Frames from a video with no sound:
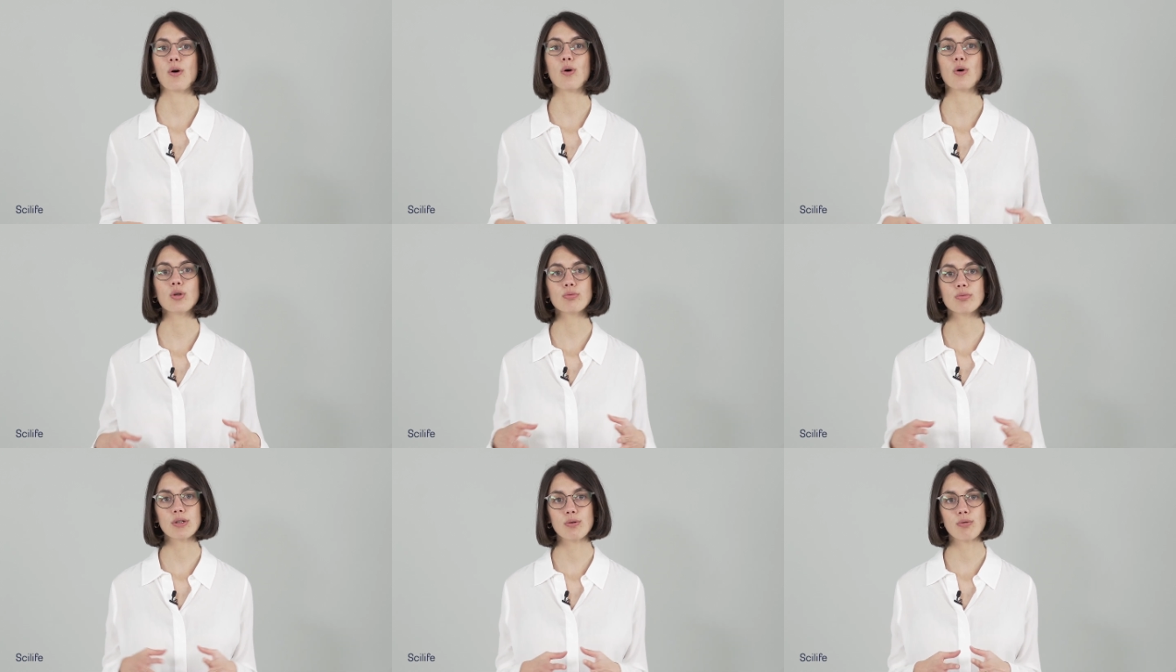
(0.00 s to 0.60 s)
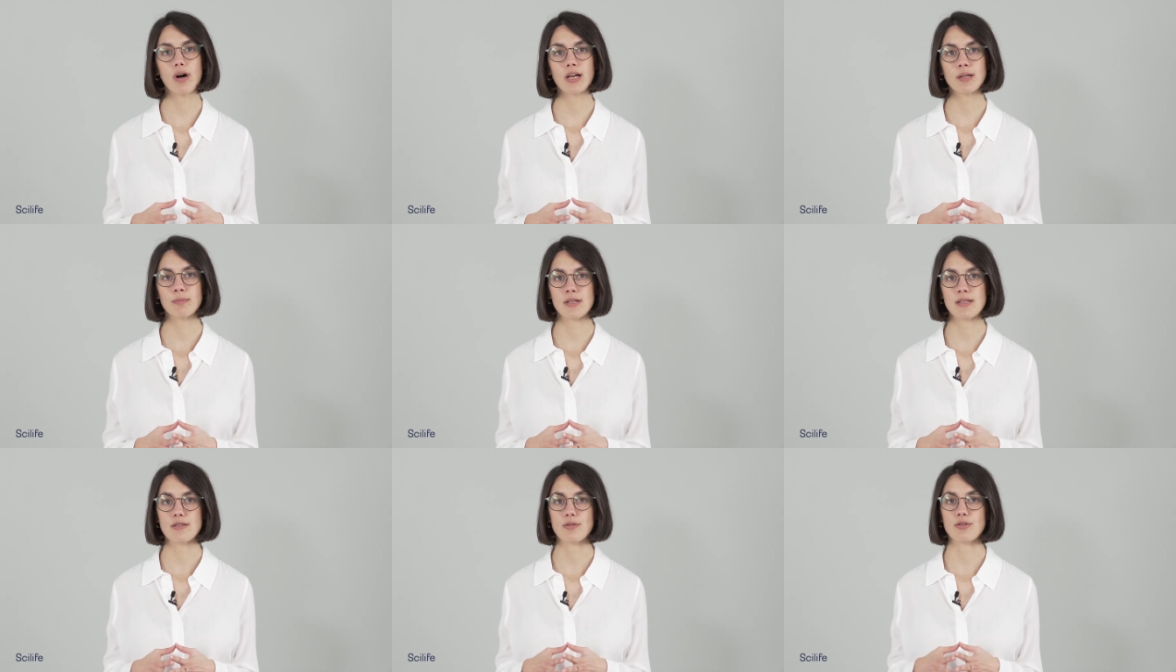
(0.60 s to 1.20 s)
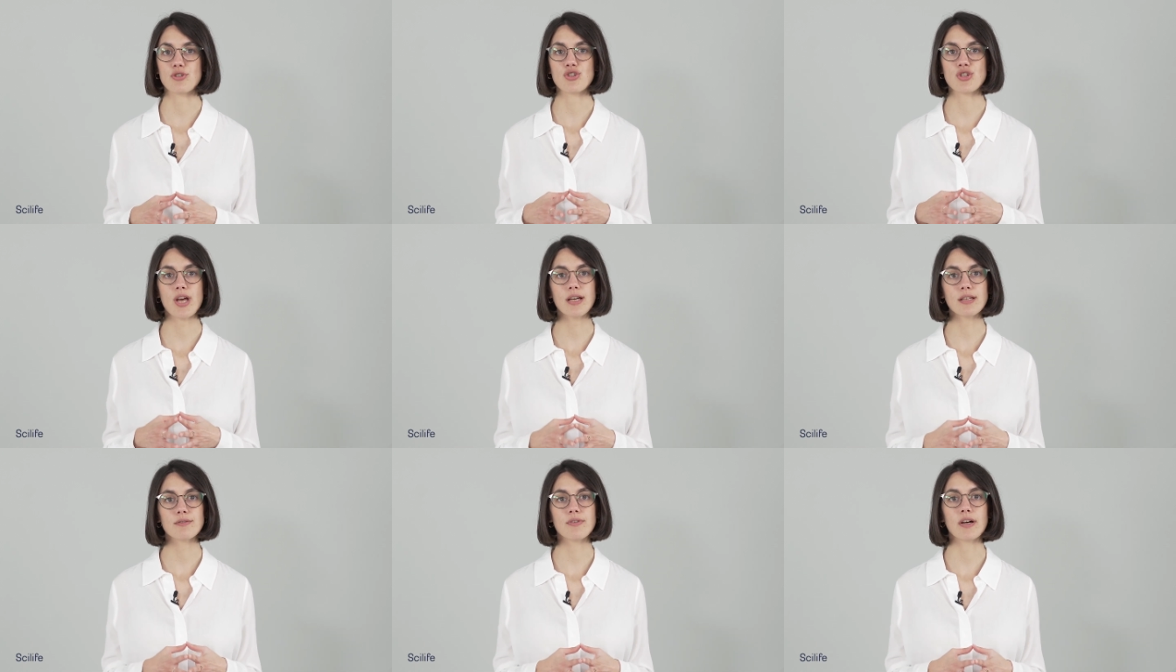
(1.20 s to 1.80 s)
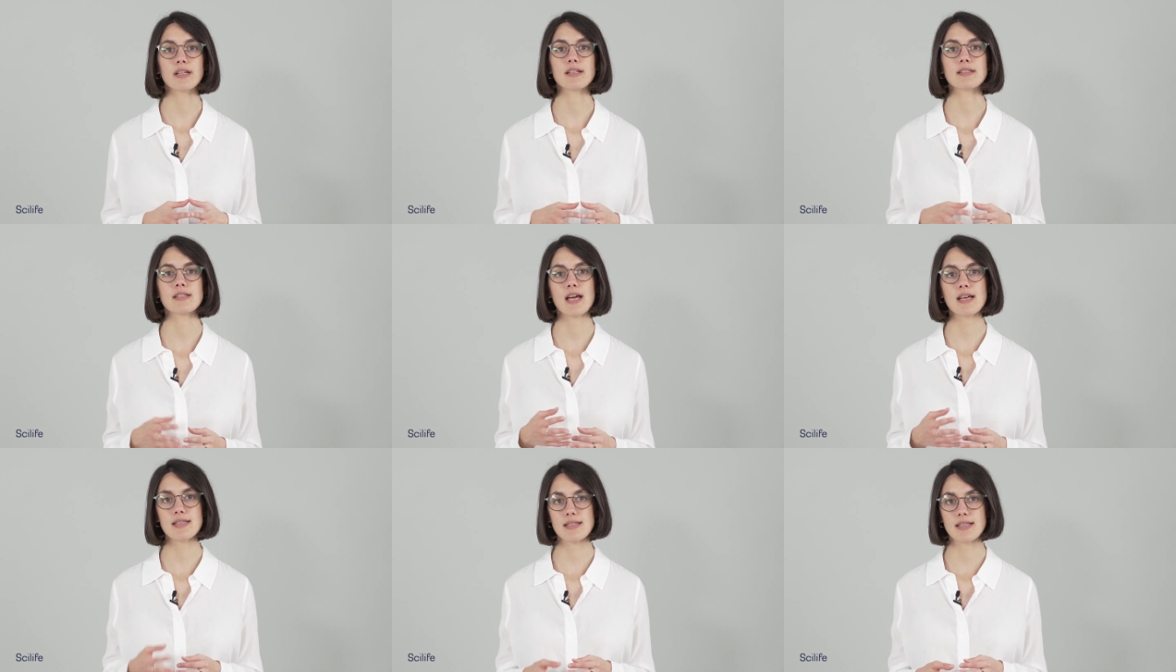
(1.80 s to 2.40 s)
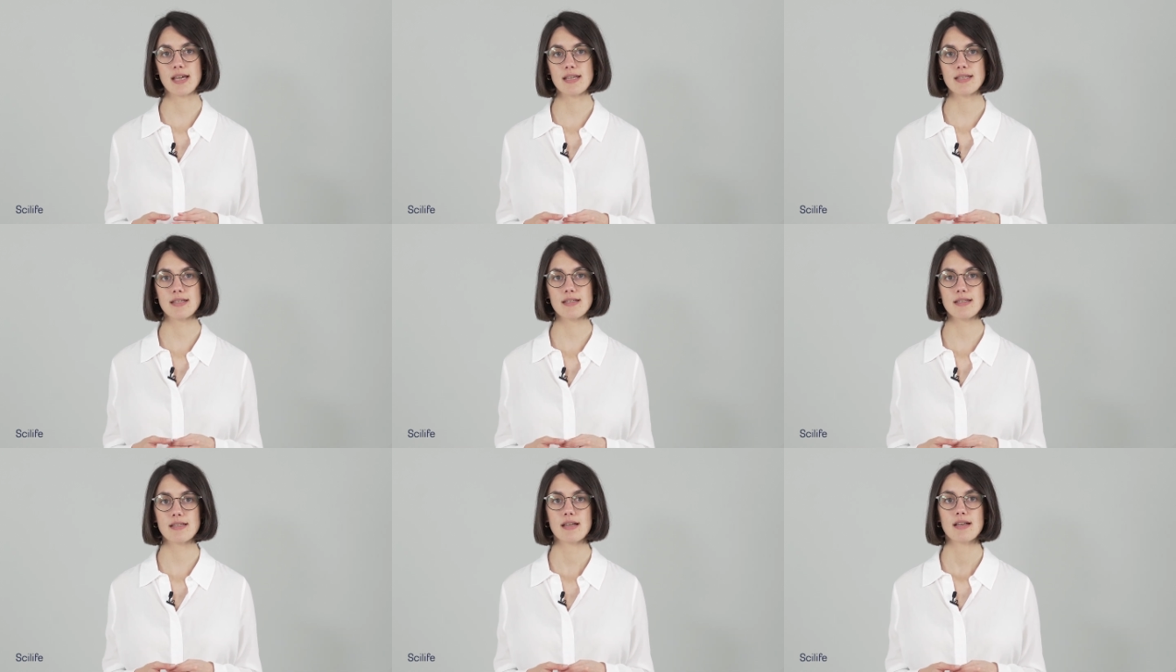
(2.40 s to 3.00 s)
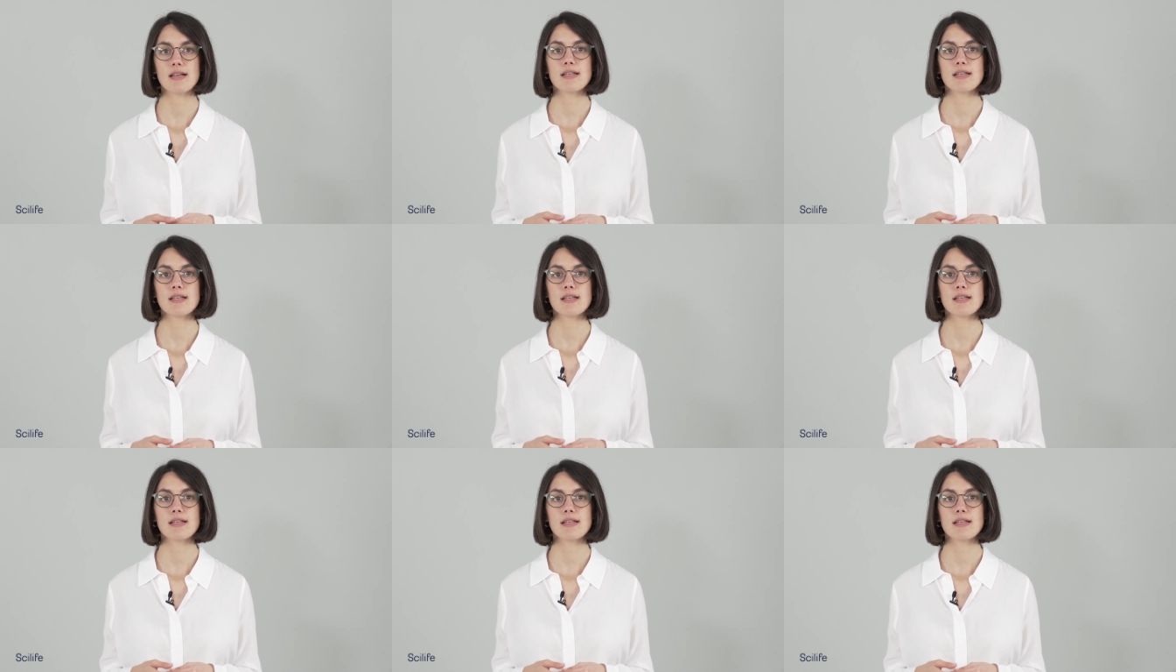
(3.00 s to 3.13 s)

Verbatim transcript: all requirements are checked via test cases